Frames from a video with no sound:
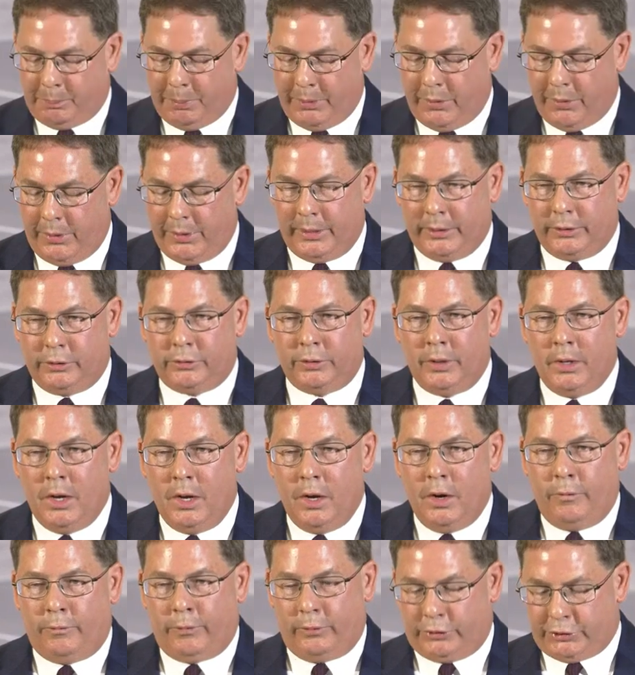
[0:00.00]
experience
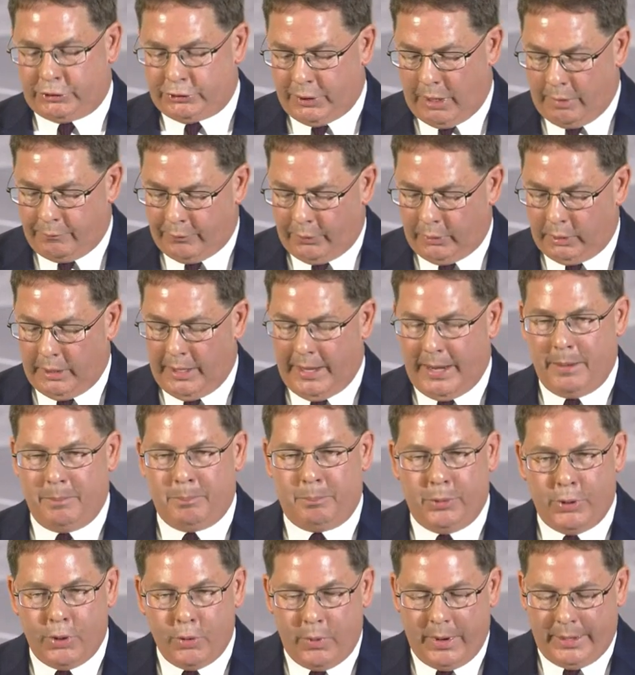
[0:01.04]
for
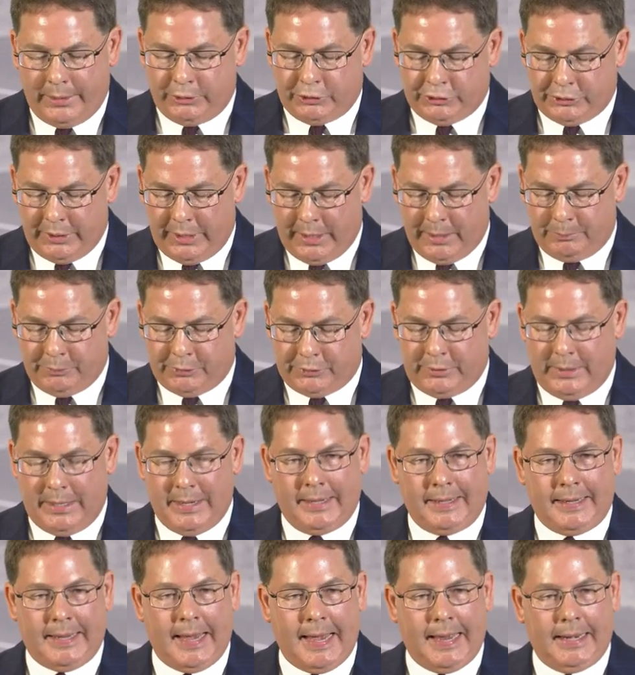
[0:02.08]
Chevrolet, Buick,
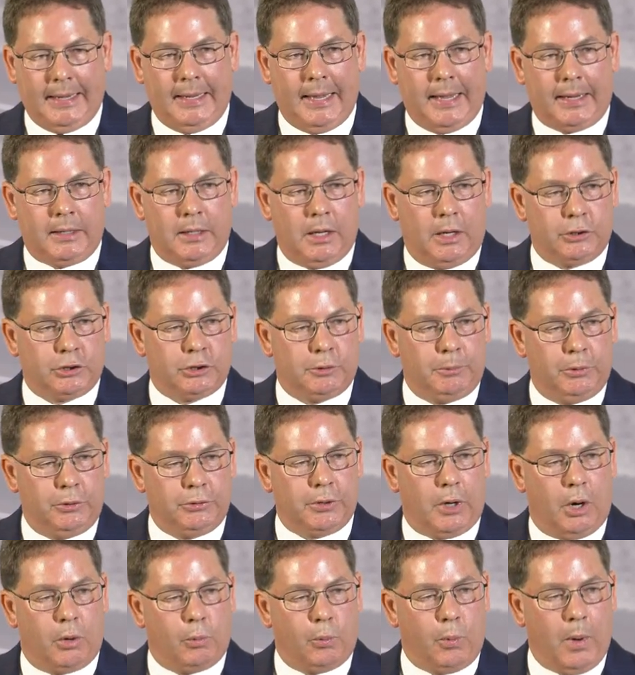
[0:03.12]
GMC, and Cadillac
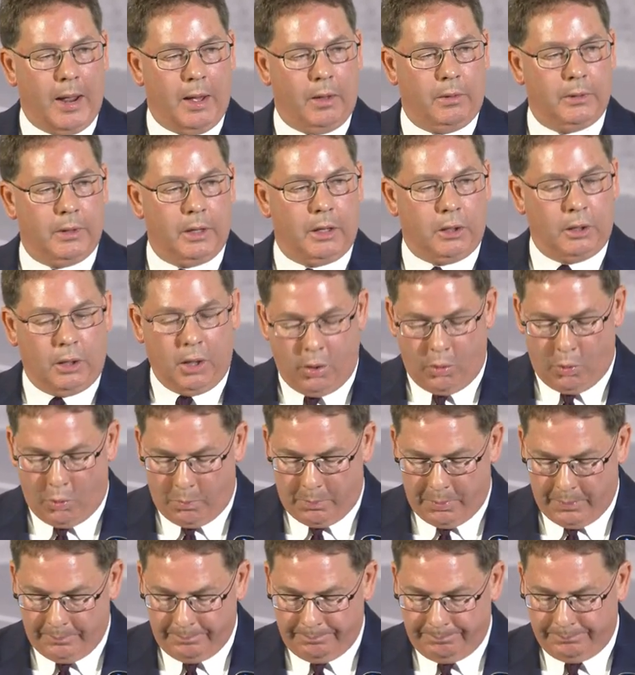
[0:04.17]
customers around the
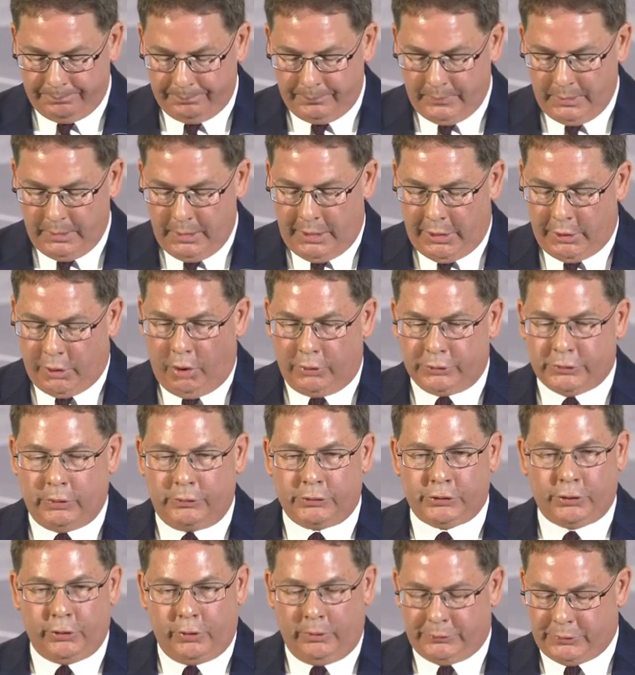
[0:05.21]
globe. It
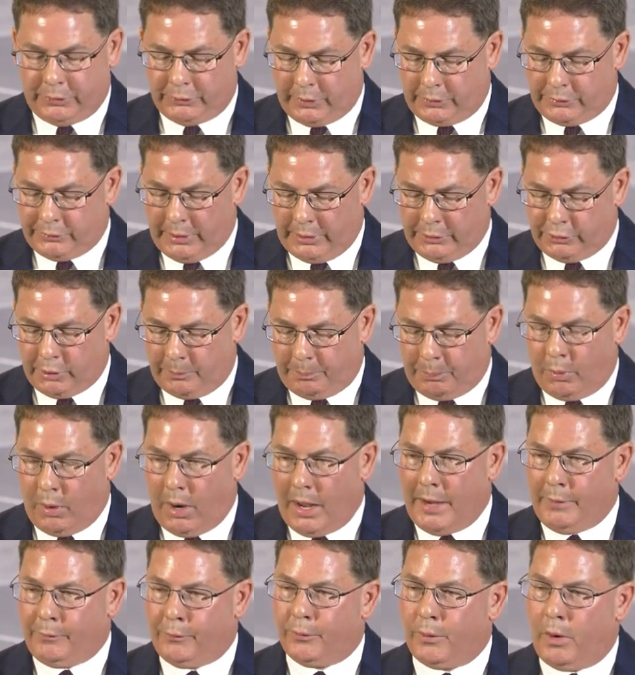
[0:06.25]
also serves as a sense of
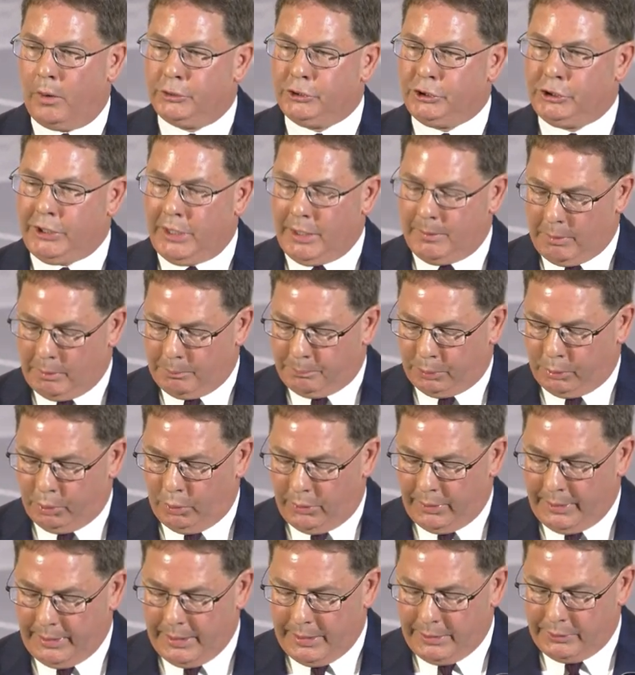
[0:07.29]
pride for our GM
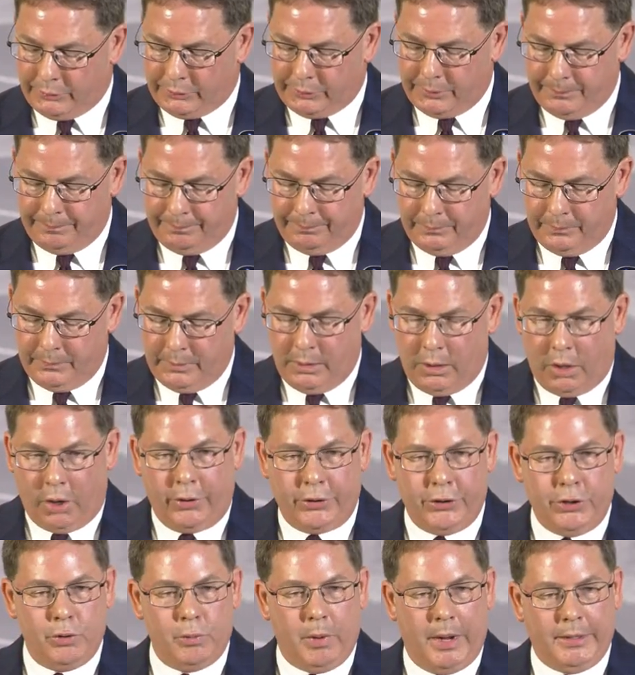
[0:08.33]
employees,
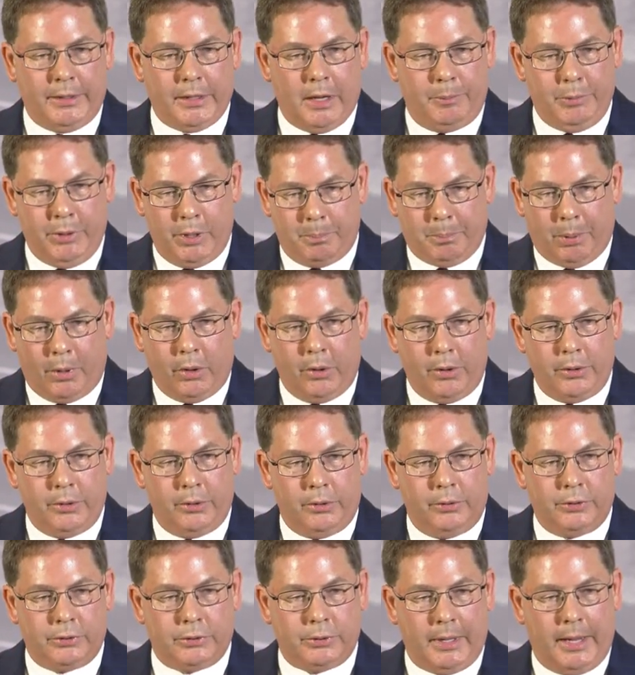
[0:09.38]
our UAW
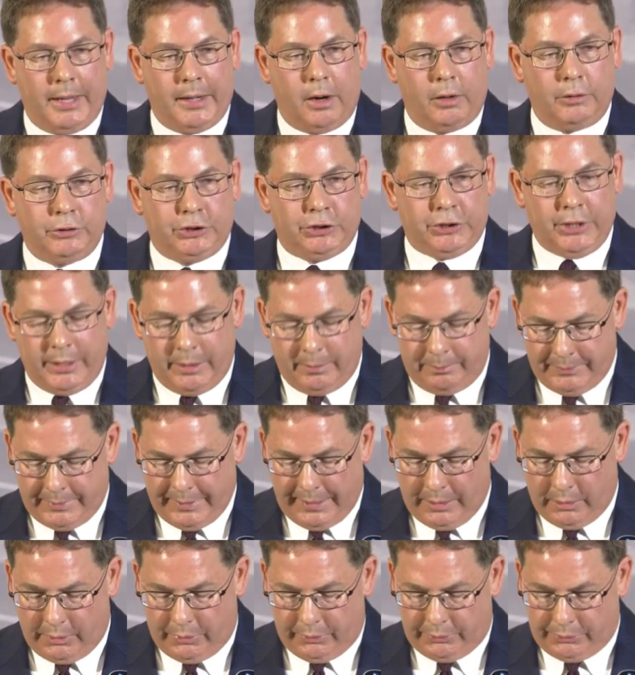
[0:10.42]
partners, and our GM
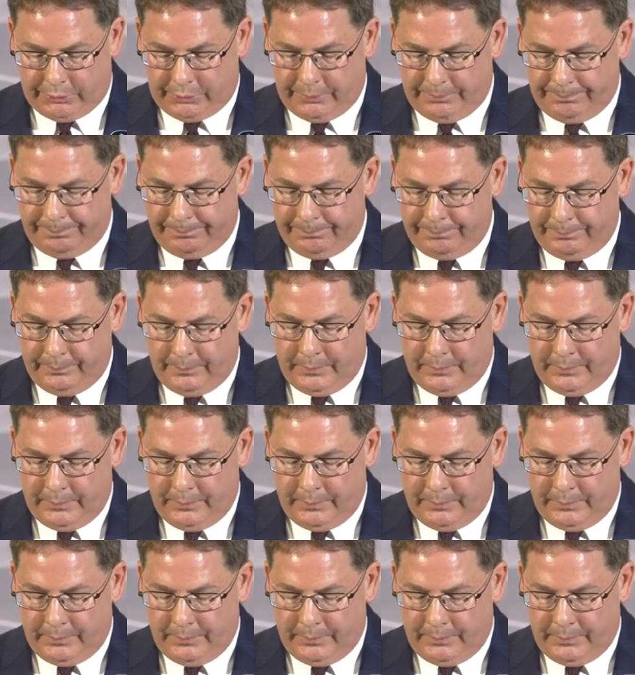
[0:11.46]
dealers.